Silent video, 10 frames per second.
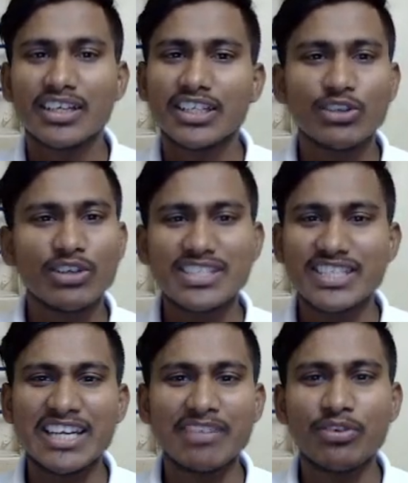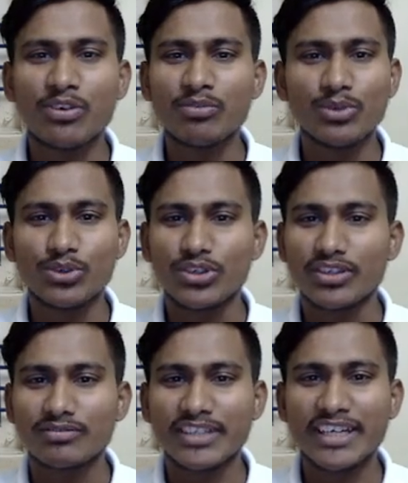You will sell for more.
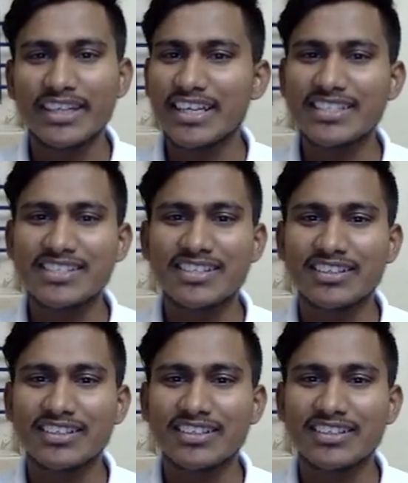That is,